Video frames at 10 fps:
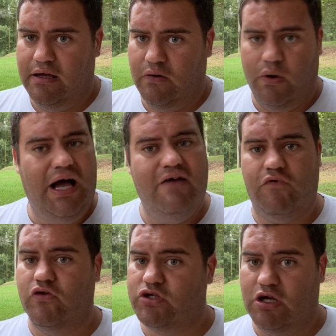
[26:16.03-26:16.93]
We have
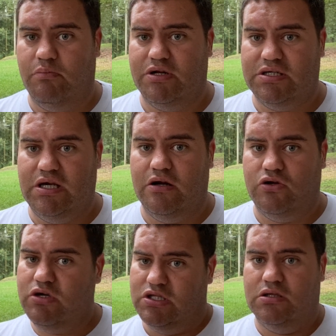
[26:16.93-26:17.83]
all those companies here.
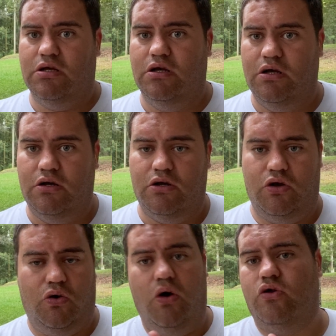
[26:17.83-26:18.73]
You can
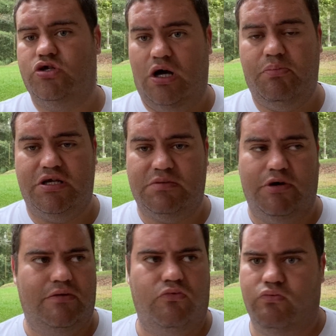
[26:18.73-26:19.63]
go to those companies,
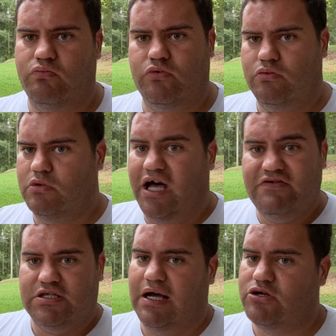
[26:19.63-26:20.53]
but
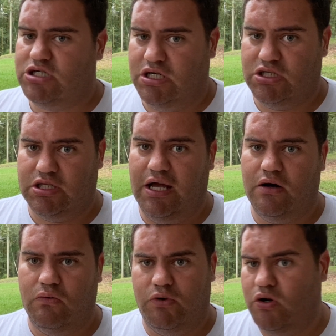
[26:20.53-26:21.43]
lifestyle change
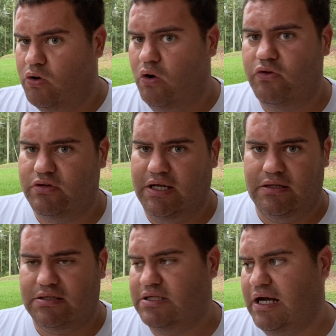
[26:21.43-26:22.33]
now. We don't go
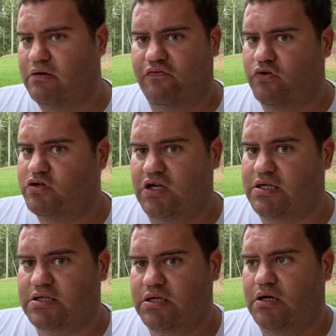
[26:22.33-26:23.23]
to town for those
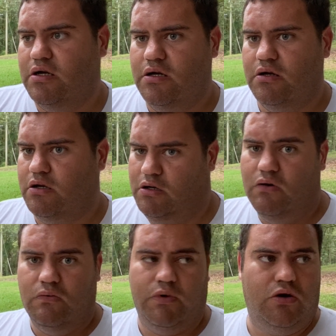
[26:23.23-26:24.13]
things. You
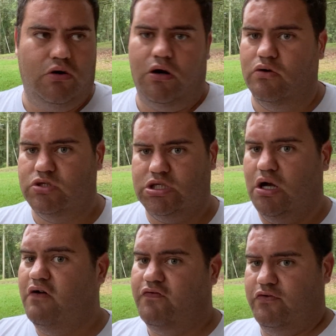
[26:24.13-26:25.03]
know, we cook our own
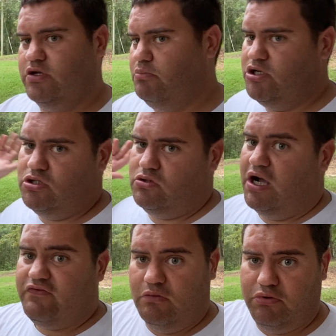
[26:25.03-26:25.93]
stuff, or there's a bunch of
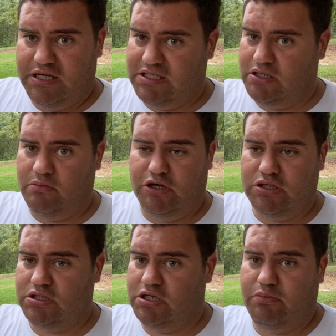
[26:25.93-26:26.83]
drive-through places that are a bunch
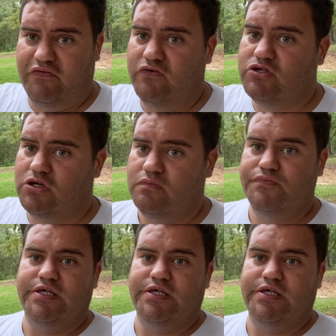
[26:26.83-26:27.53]
of cheaper food. So